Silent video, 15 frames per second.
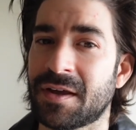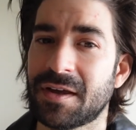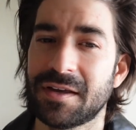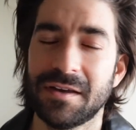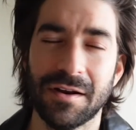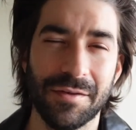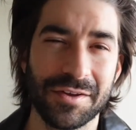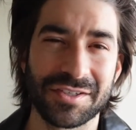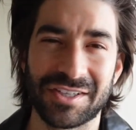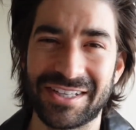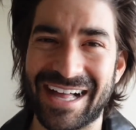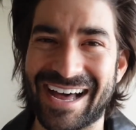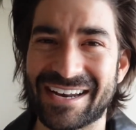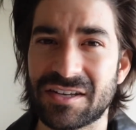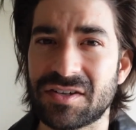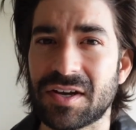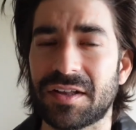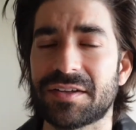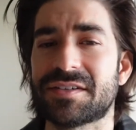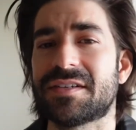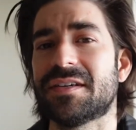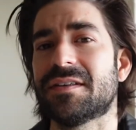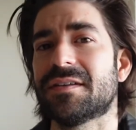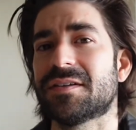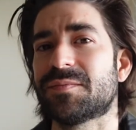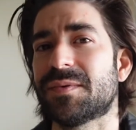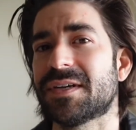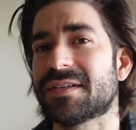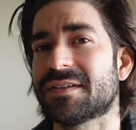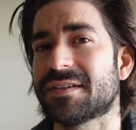You know, there's a lot of jealousy in this
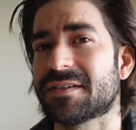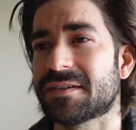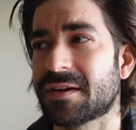business,